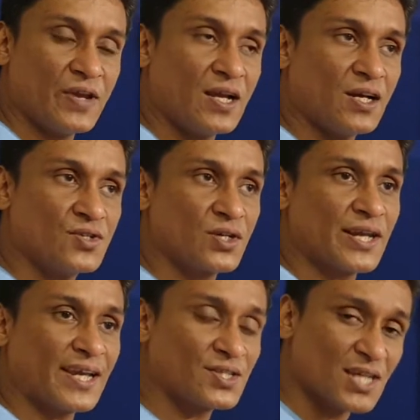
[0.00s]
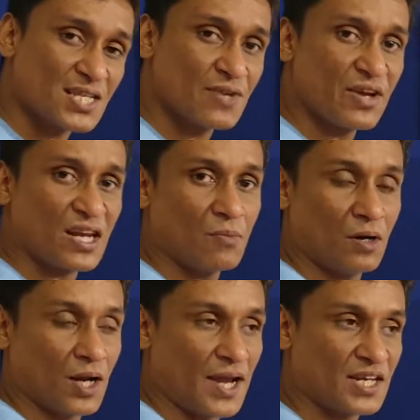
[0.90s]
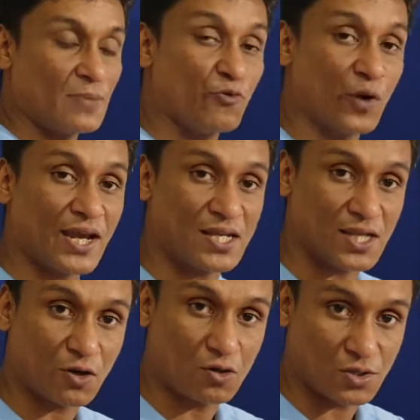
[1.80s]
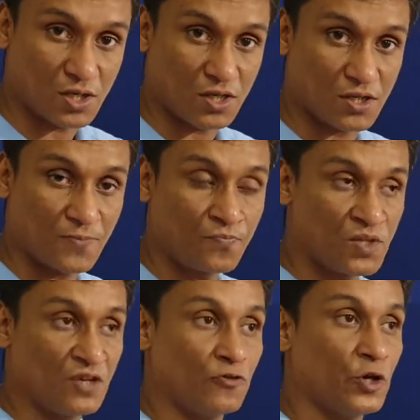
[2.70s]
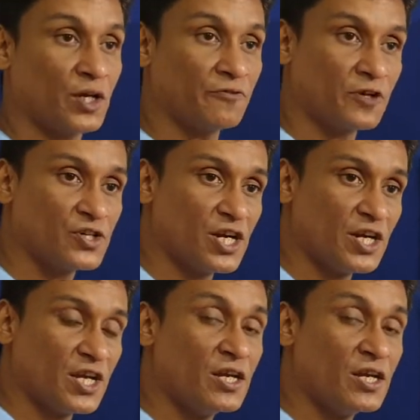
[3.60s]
we consider x as a variable and keep y as a constant. If we are differentiating